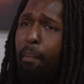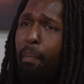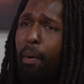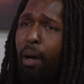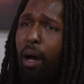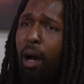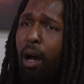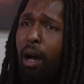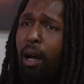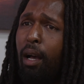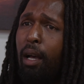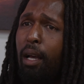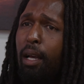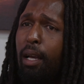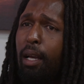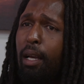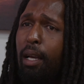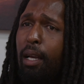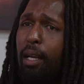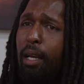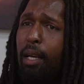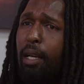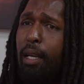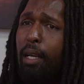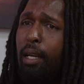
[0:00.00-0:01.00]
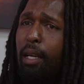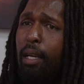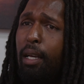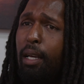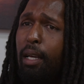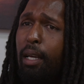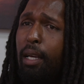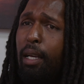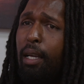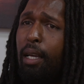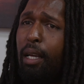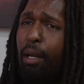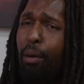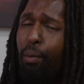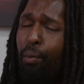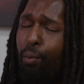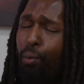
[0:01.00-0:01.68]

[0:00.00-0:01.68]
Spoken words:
But it